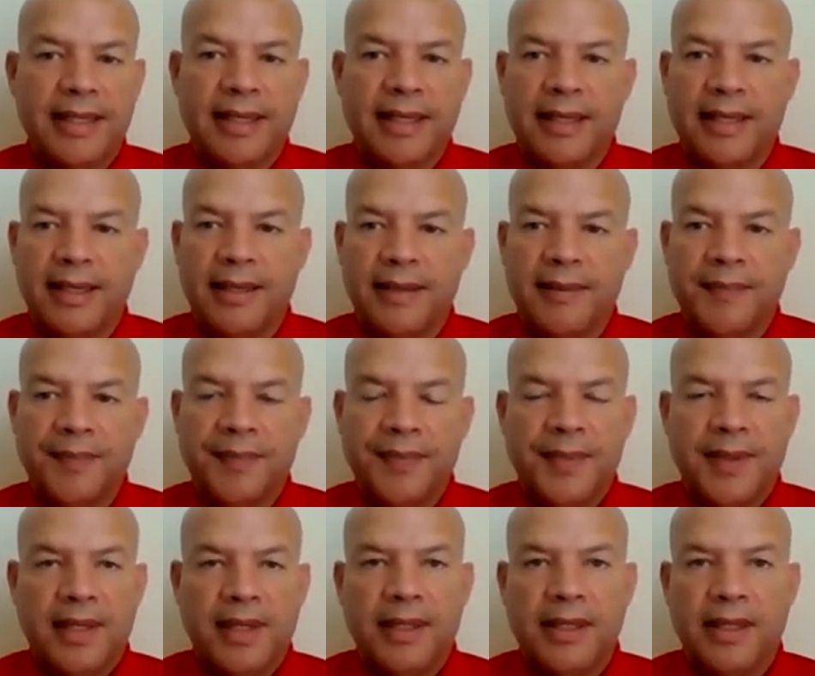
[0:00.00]

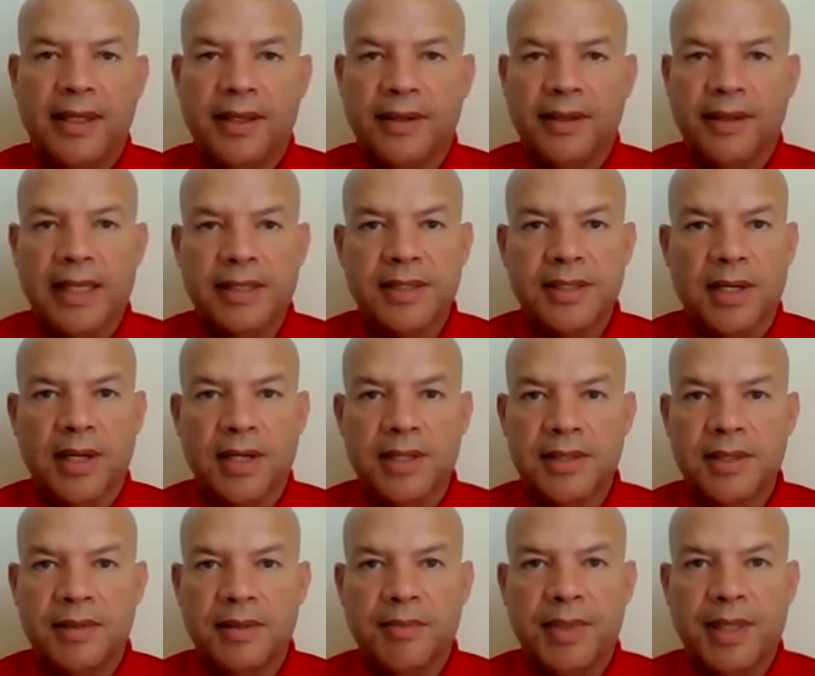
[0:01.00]
You know, that's awesome.